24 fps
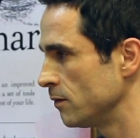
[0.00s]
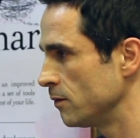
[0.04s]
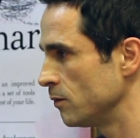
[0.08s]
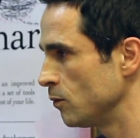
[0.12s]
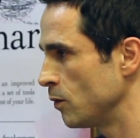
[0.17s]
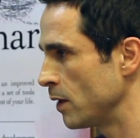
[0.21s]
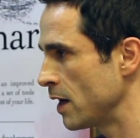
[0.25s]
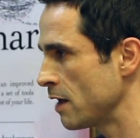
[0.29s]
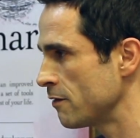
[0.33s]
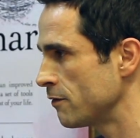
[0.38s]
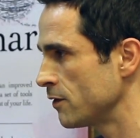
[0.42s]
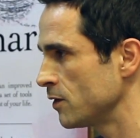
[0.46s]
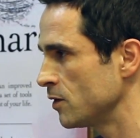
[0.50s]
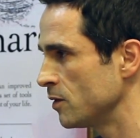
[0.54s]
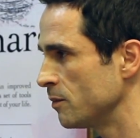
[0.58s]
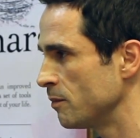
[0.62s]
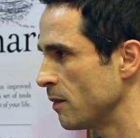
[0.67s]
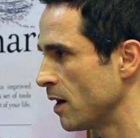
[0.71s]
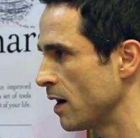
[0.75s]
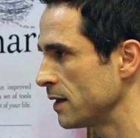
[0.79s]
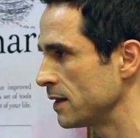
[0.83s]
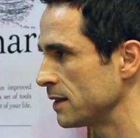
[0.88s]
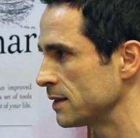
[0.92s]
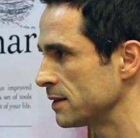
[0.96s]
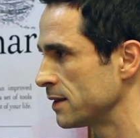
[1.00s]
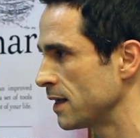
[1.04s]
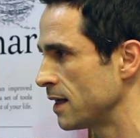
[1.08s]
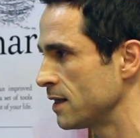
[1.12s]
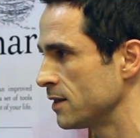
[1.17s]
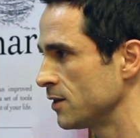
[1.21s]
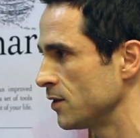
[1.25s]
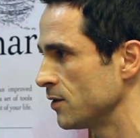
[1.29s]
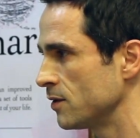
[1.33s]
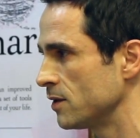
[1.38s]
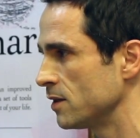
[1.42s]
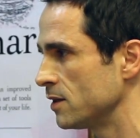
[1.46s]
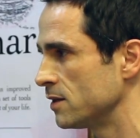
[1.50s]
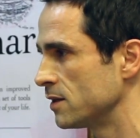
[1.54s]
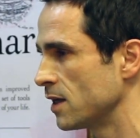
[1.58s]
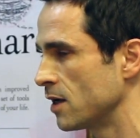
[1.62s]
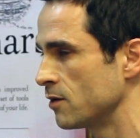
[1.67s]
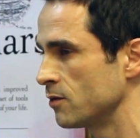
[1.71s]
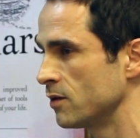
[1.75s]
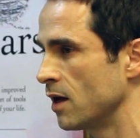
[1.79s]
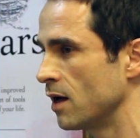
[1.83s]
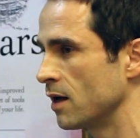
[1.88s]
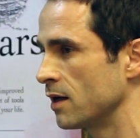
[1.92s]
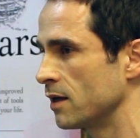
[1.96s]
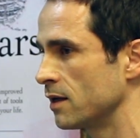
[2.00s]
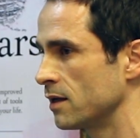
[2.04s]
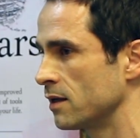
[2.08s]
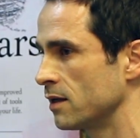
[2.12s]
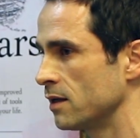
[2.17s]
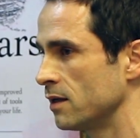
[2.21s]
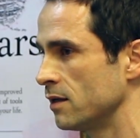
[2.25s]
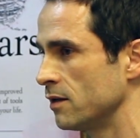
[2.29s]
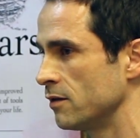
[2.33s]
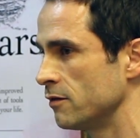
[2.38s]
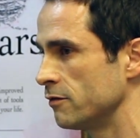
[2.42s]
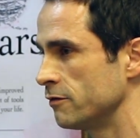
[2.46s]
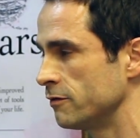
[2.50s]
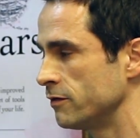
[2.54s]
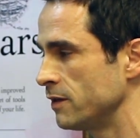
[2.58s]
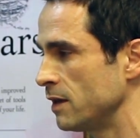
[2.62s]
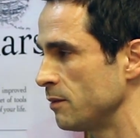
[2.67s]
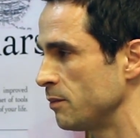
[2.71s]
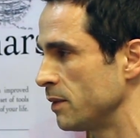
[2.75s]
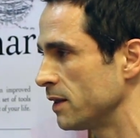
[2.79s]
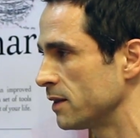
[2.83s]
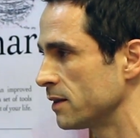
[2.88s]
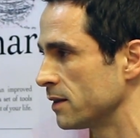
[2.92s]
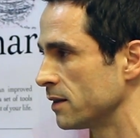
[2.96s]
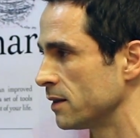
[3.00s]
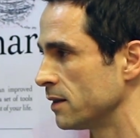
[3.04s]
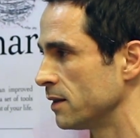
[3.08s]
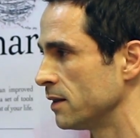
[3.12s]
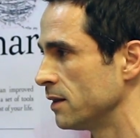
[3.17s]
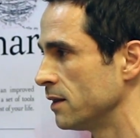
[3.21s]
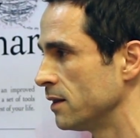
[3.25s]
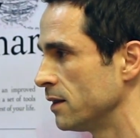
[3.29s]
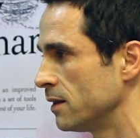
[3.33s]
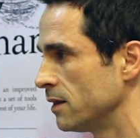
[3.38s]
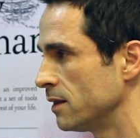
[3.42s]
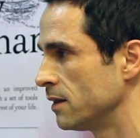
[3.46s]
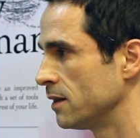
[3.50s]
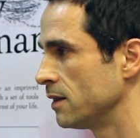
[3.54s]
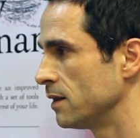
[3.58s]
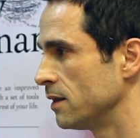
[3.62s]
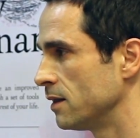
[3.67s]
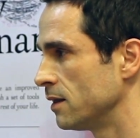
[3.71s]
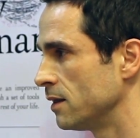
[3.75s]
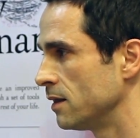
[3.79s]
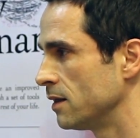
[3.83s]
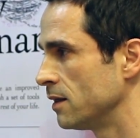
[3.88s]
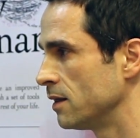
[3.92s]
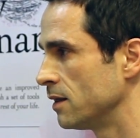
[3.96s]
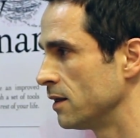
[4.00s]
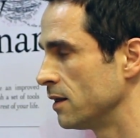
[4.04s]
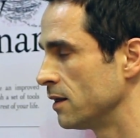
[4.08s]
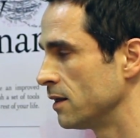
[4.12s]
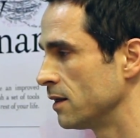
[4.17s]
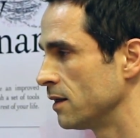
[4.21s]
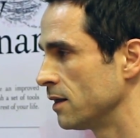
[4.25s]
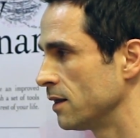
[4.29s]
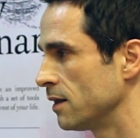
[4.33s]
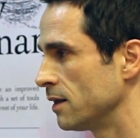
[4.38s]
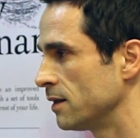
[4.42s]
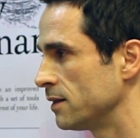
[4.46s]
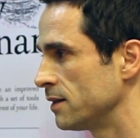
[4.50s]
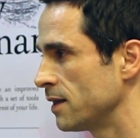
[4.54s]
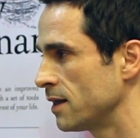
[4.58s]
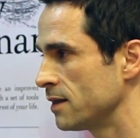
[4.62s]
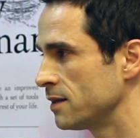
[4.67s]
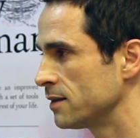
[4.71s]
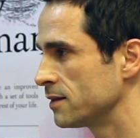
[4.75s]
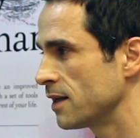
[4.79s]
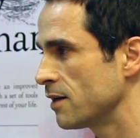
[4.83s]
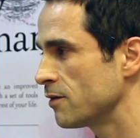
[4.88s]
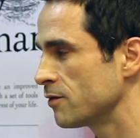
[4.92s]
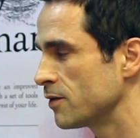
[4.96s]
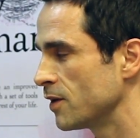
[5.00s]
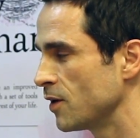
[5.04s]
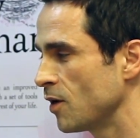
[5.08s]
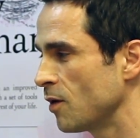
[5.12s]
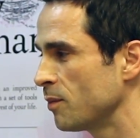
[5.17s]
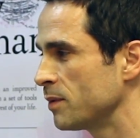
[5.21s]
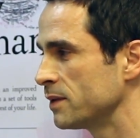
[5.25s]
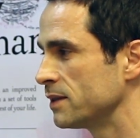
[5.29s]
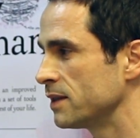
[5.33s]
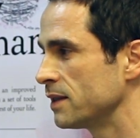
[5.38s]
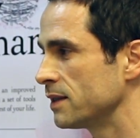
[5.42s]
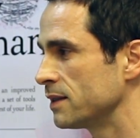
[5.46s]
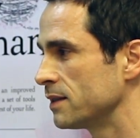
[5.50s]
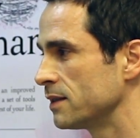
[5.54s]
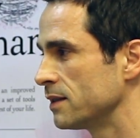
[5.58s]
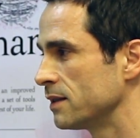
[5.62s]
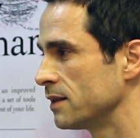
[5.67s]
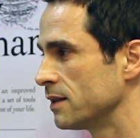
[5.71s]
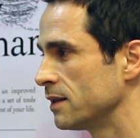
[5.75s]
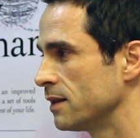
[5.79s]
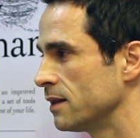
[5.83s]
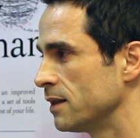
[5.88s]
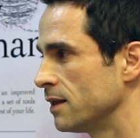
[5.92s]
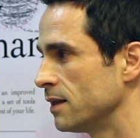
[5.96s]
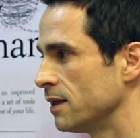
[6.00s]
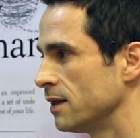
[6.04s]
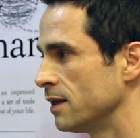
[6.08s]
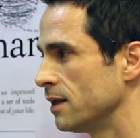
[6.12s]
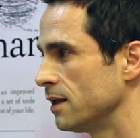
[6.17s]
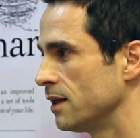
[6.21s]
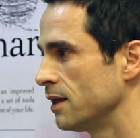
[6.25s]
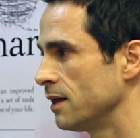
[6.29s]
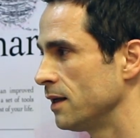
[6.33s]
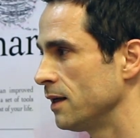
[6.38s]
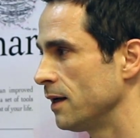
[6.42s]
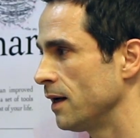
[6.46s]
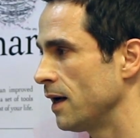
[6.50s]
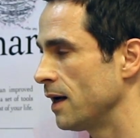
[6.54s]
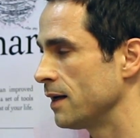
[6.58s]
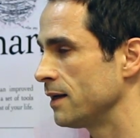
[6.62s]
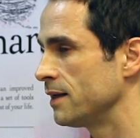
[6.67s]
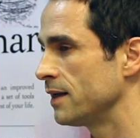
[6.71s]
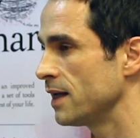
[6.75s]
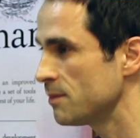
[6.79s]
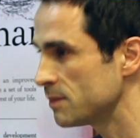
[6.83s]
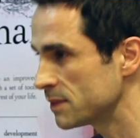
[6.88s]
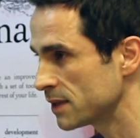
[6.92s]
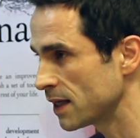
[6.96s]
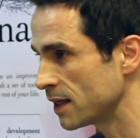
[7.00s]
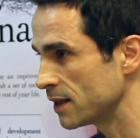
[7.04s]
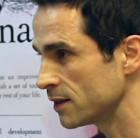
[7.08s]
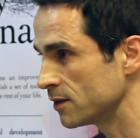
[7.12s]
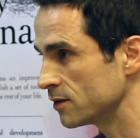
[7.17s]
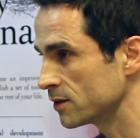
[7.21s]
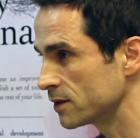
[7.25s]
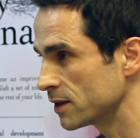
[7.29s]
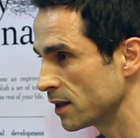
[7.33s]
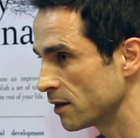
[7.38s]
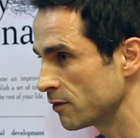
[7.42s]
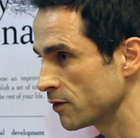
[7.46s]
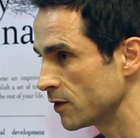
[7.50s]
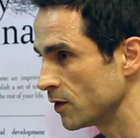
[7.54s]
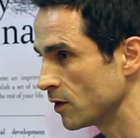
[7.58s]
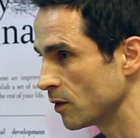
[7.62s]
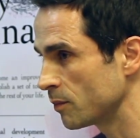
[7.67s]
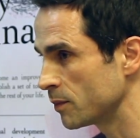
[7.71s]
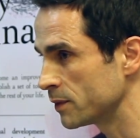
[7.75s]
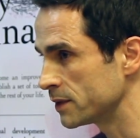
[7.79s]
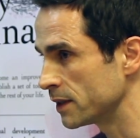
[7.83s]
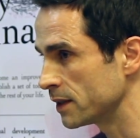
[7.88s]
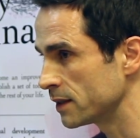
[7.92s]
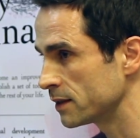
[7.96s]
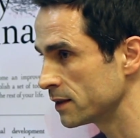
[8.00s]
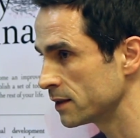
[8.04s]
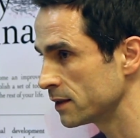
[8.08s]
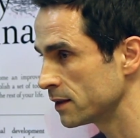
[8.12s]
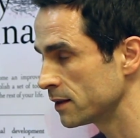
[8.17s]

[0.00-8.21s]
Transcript: Whatever your mind is telling you that you don't like, flip it and tell yourself the opposite, and keep telling yourself the opposite,